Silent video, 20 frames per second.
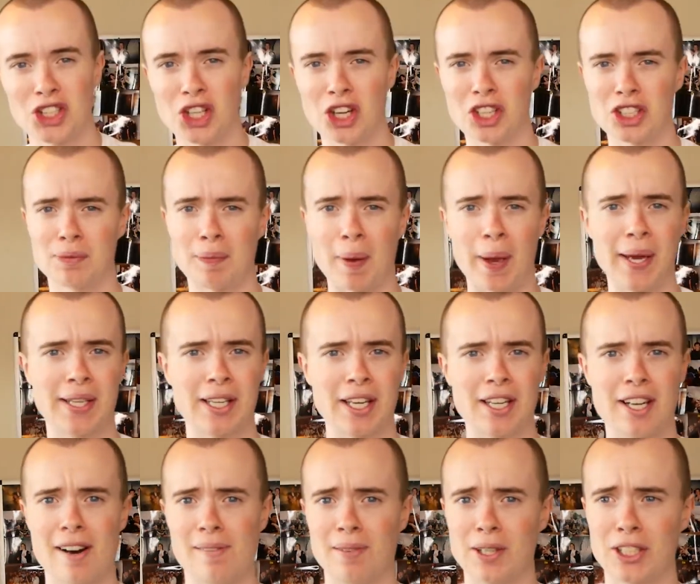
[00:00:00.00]
Just pick
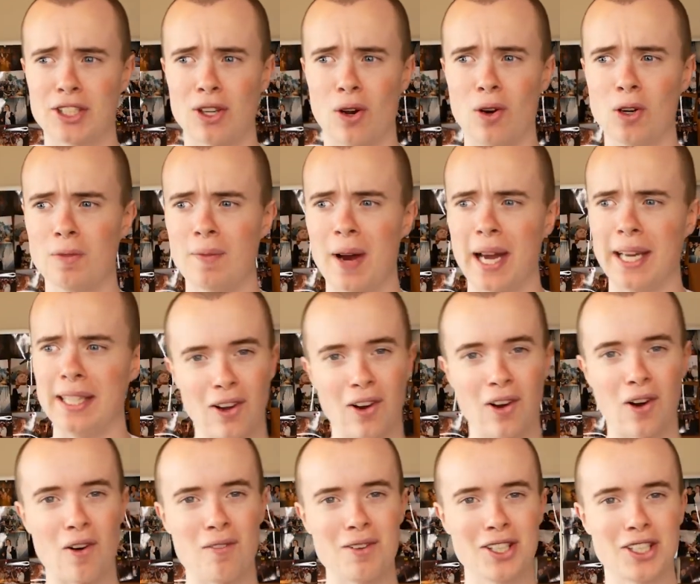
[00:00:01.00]
another song, mate. Like,
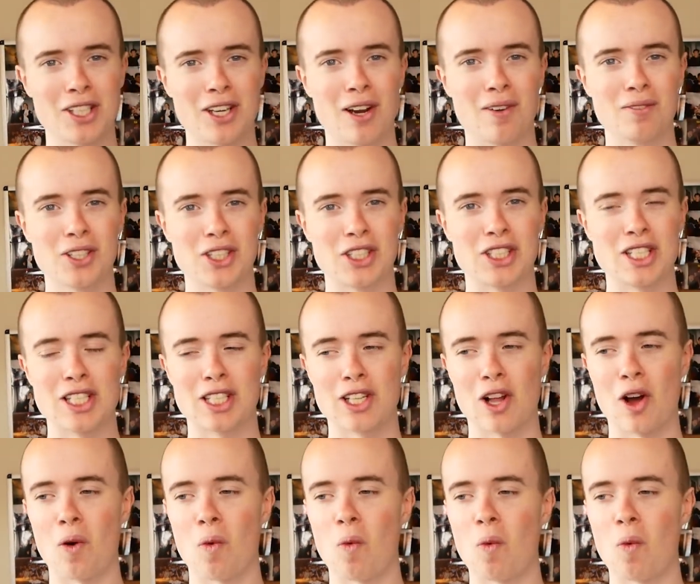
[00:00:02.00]
obviously, I'm just this, like,